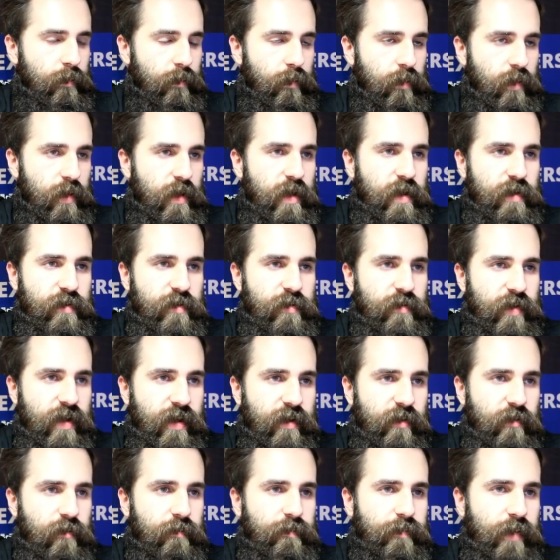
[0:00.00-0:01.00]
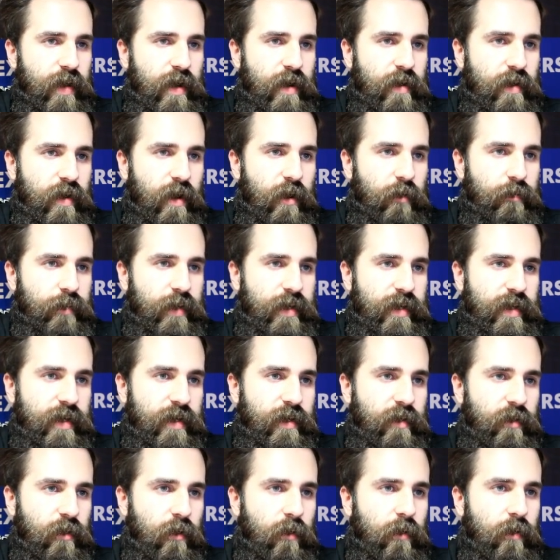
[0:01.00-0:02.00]
Here you can compare how
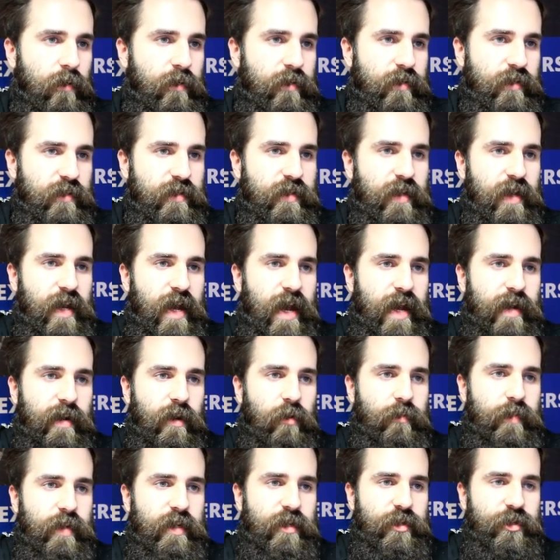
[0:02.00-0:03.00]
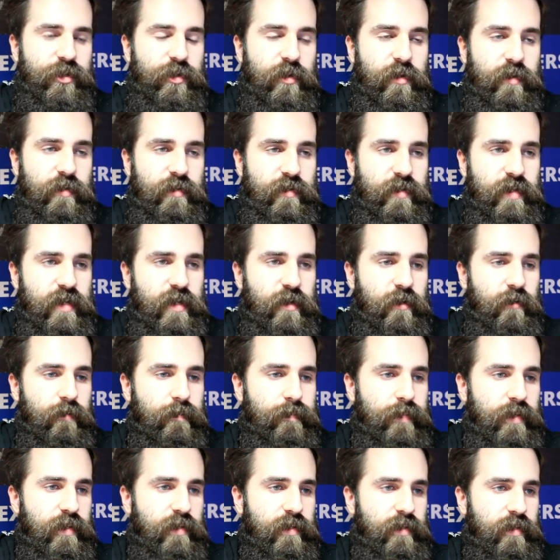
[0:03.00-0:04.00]
many longs and how many shorts he
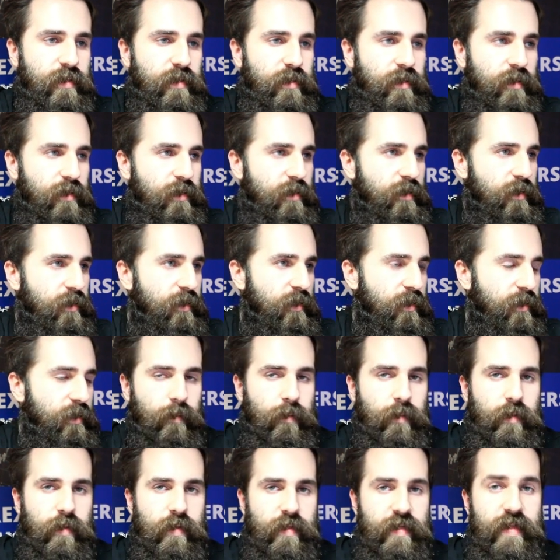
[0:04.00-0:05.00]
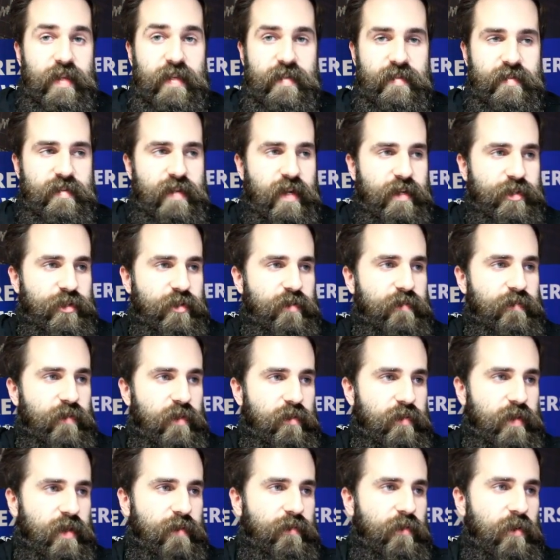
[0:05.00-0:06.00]
opened. This section
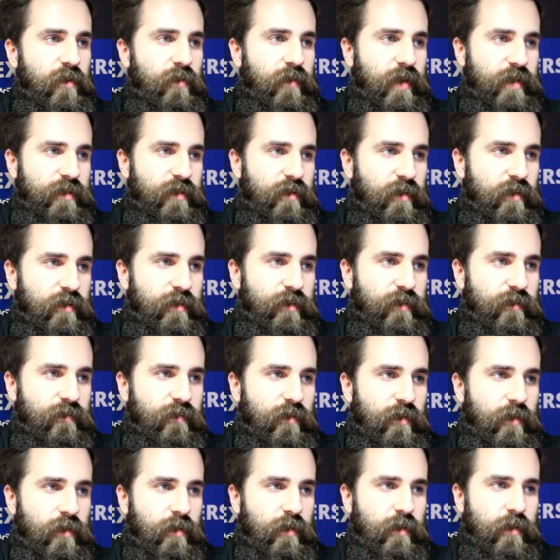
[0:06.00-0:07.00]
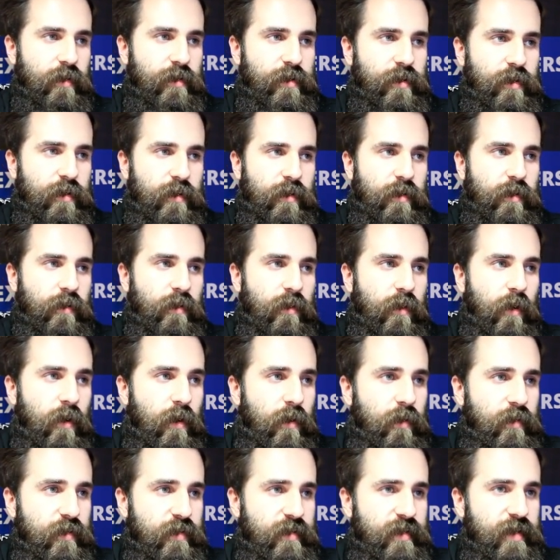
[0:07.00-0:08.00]
will give you results for your
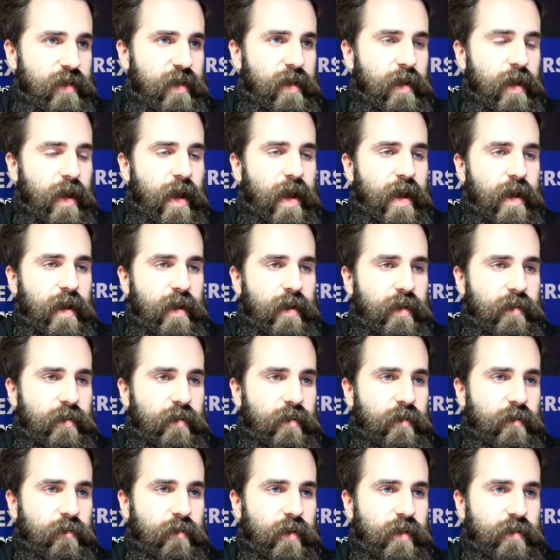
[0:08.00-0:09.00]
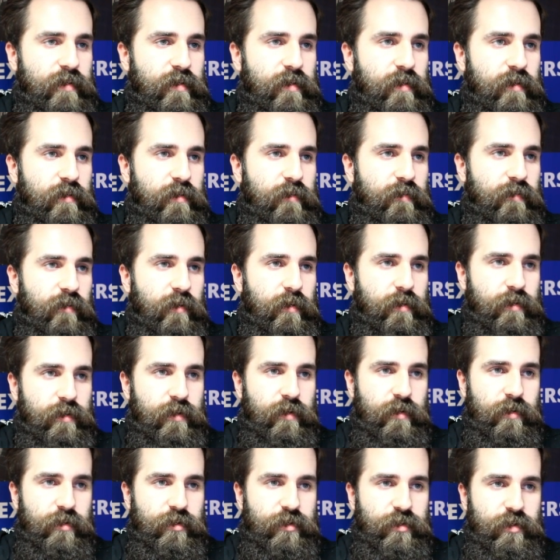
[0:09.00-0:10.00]
longs and the results for
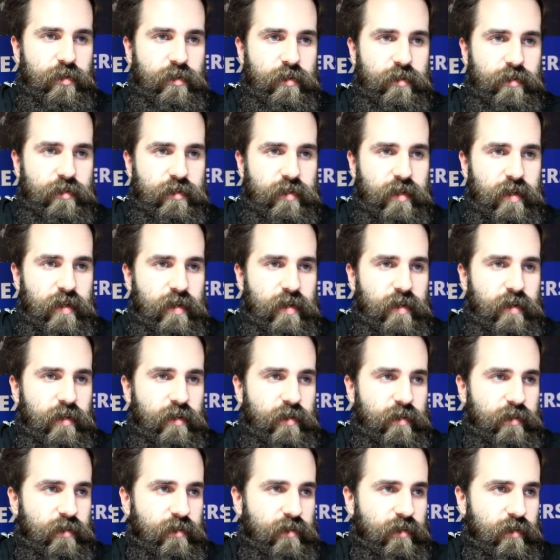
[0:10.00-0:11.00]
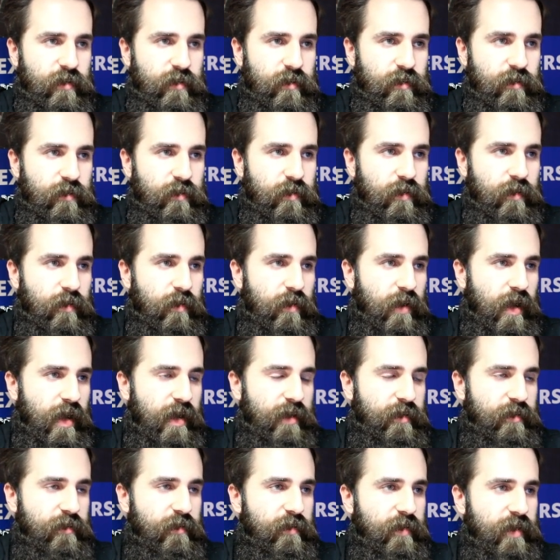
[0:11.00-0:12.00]
your shorts. So
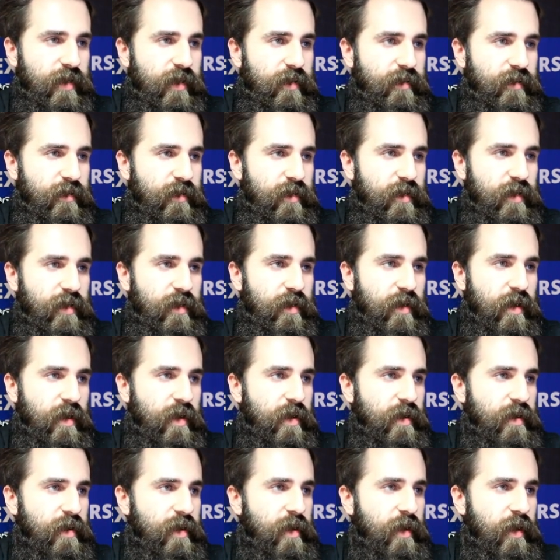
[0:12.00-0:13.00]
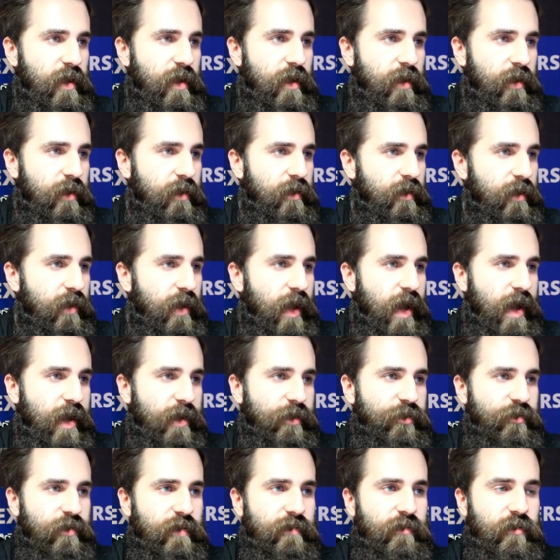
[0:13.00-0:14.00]
as you can see, he
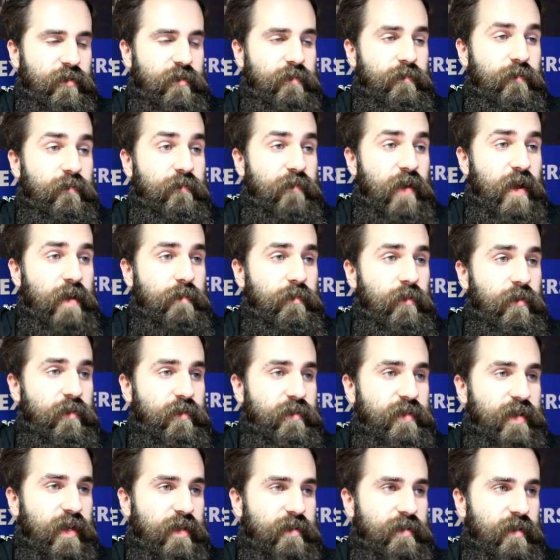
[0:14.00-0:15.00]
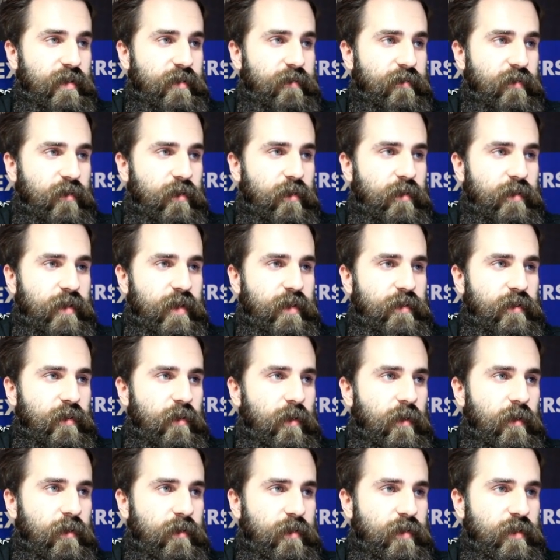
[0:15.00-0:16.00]
actually was way more successful on his
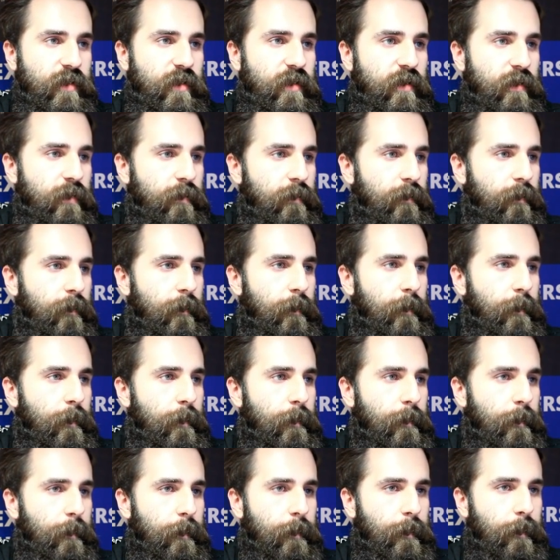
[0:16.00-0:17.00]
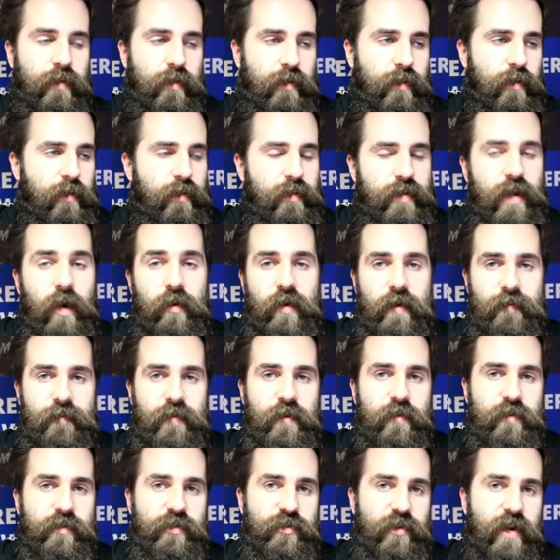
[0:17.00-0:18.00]
longs. Now if
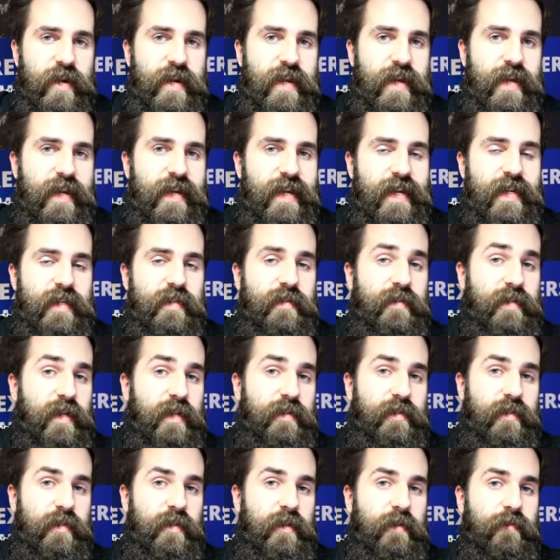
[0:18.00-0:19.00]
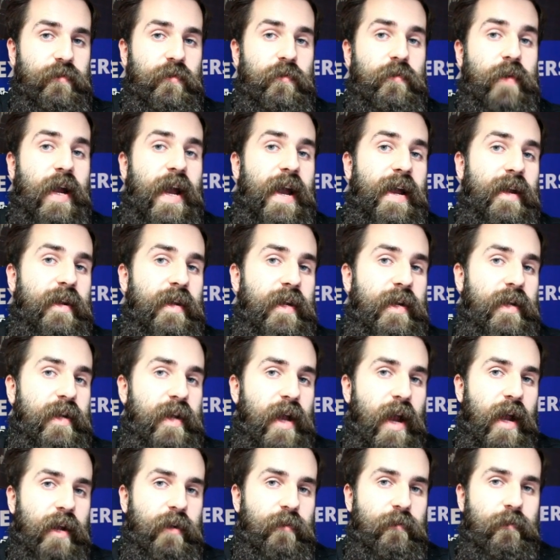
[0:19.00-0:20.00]
your trading is sensitive to any
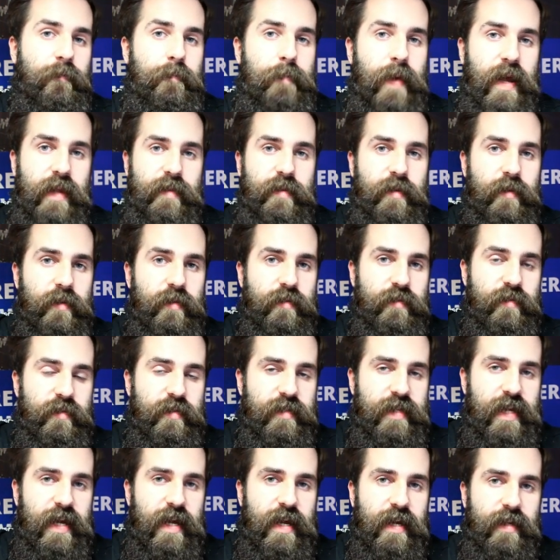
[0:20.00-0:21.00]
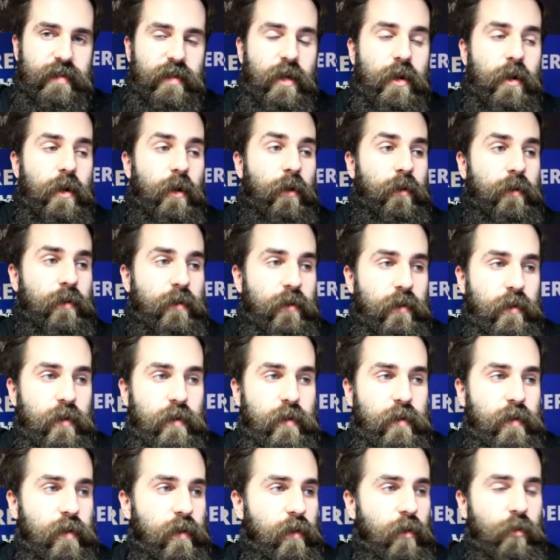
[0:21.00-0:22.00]
kind of patterns that
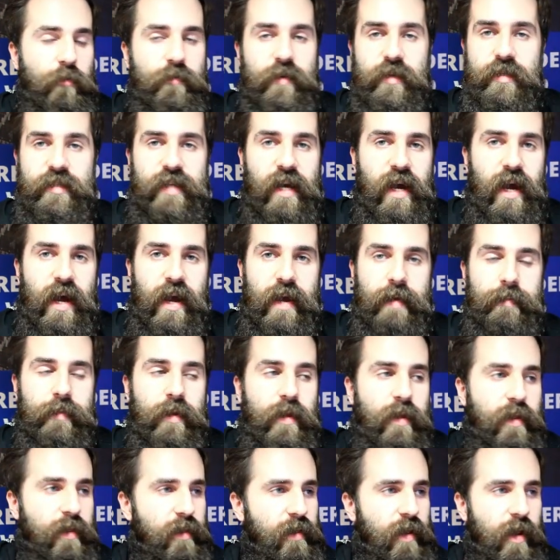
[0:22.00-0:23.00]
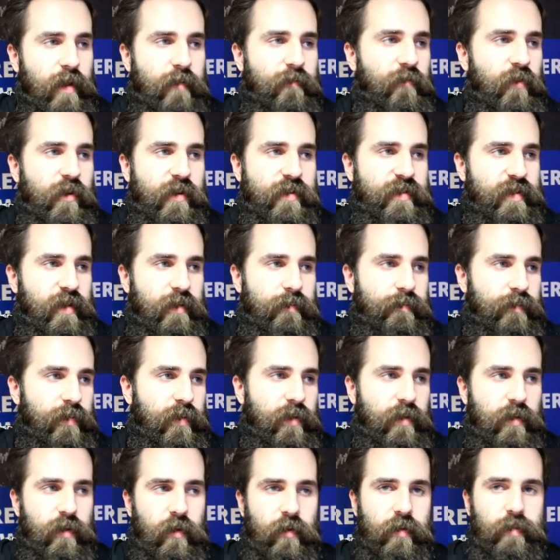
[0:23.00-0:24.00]
occur over time, like for
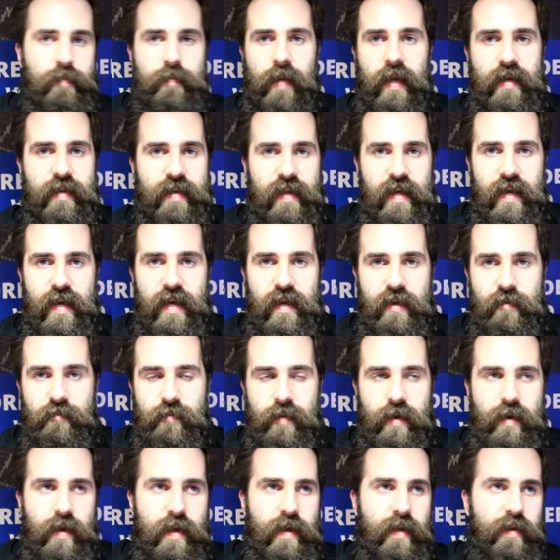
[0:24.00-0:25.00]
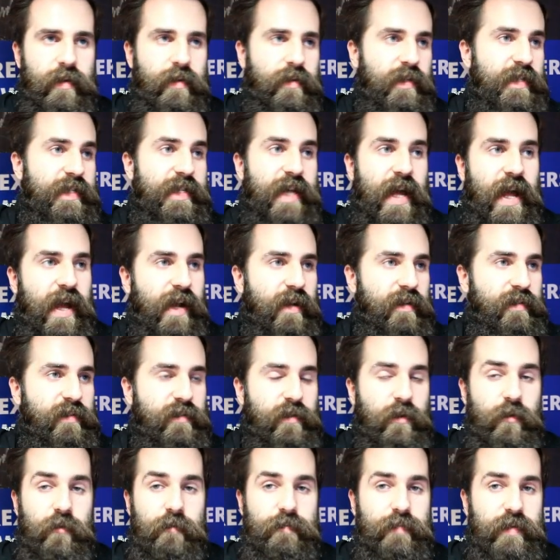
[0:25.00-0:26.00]
example on Monday when
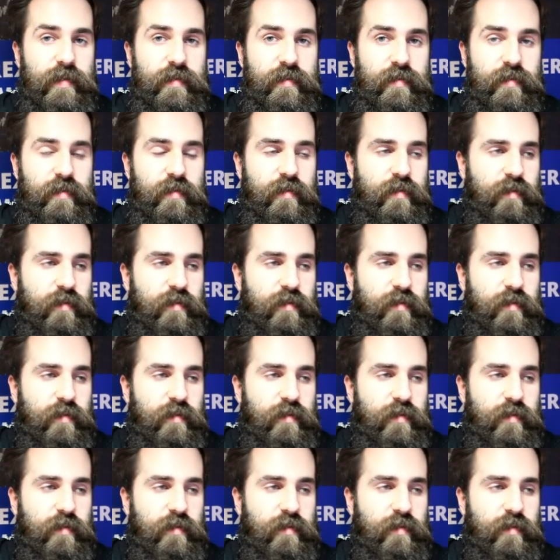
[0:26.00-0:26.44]
DAX opens,